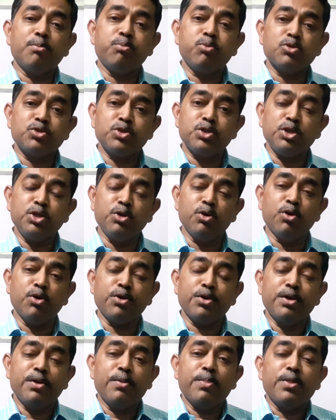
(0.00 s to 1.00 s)

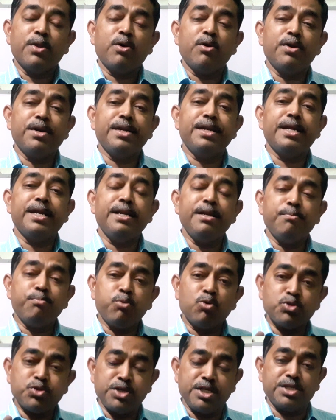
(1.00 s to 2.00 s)
procedure or any
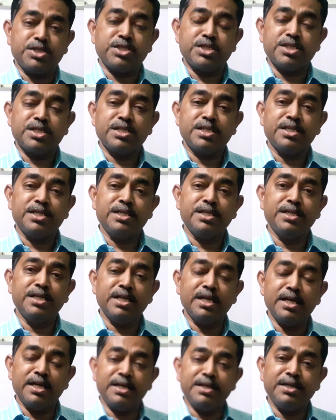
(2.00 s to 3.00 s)
process,
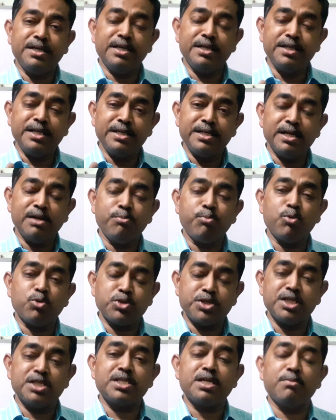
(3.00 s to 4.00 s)
detailed
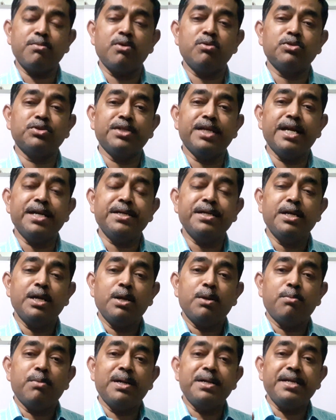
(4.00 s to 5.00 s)
process about that.
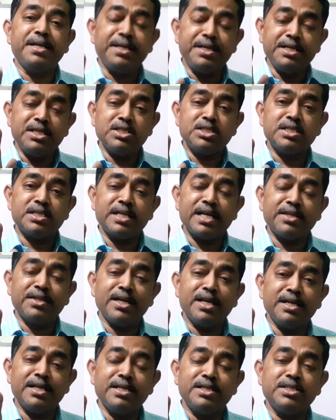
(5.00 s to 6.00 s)
But it is
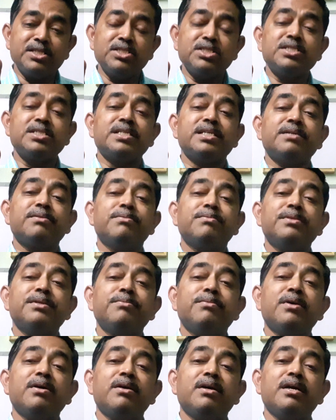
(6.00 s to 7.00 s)
rather it is
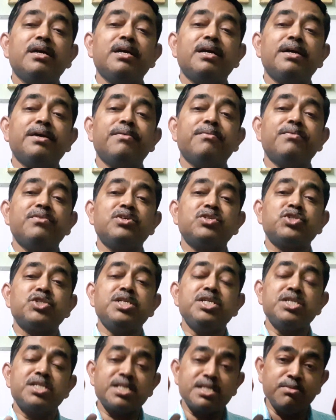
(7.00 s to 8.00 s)
the
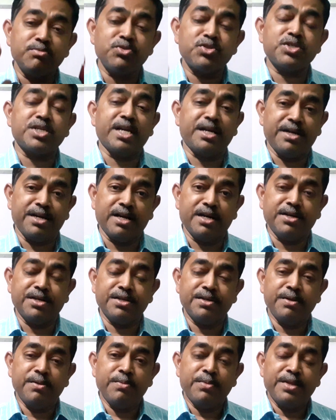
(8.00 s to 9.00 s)
system standard.
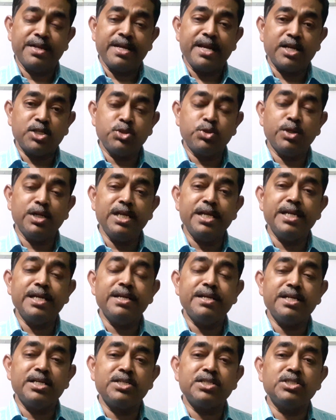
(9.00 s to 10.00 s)

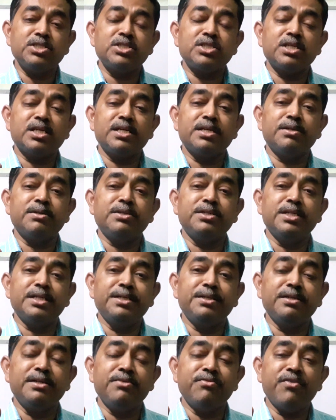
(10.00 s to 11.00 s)
Actually, it is
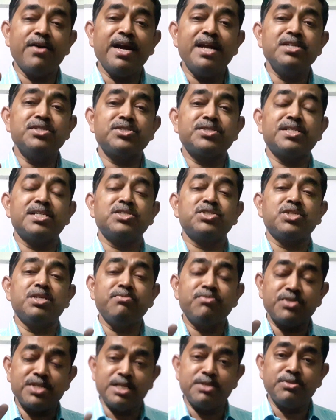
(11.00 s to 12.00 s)
defines the
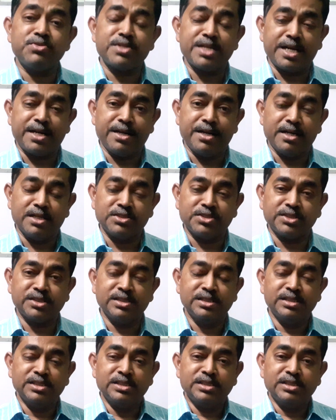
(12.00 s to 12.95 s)
system standards.